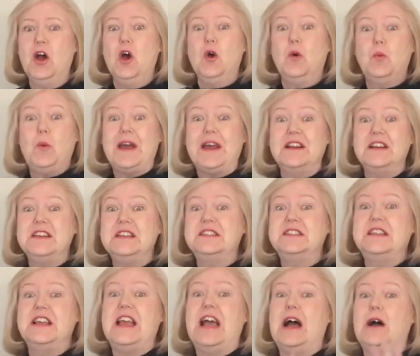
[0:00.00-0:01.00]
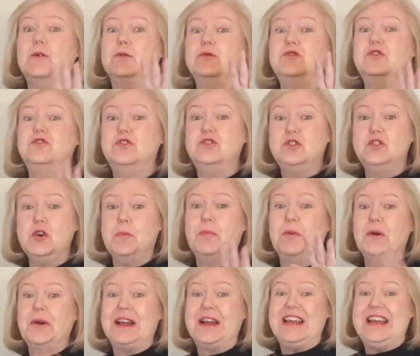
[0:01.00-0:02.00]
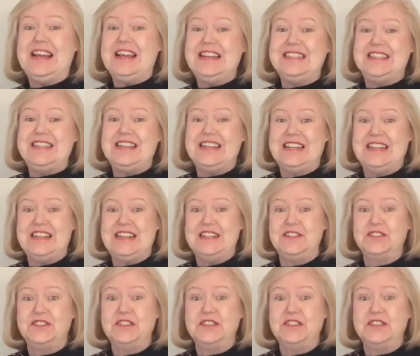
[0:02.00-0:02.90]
Wait till you see how super easy it is